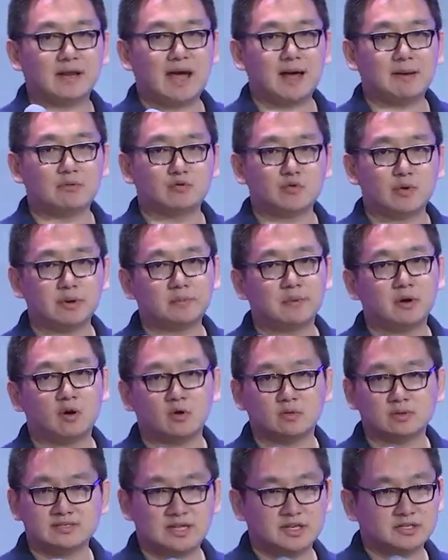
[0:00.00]
like
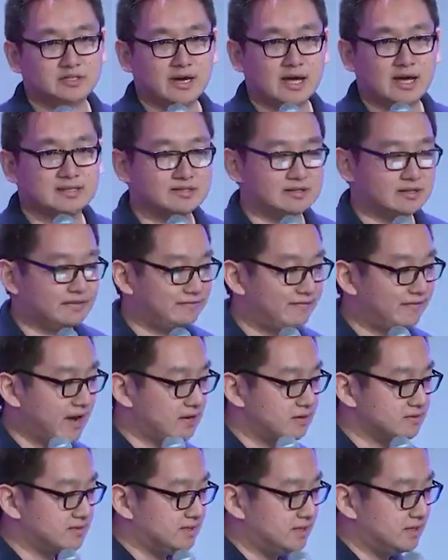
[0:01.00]
repo, such as
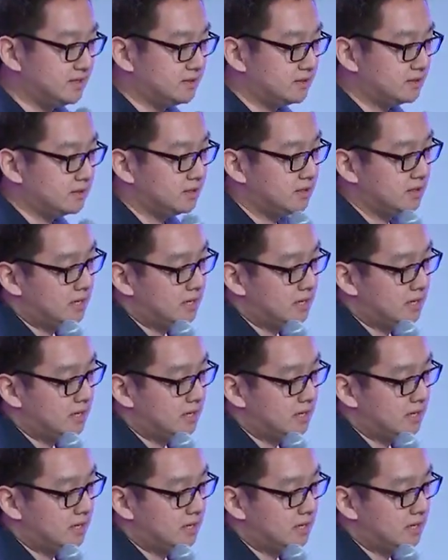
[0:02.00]
Fairseq,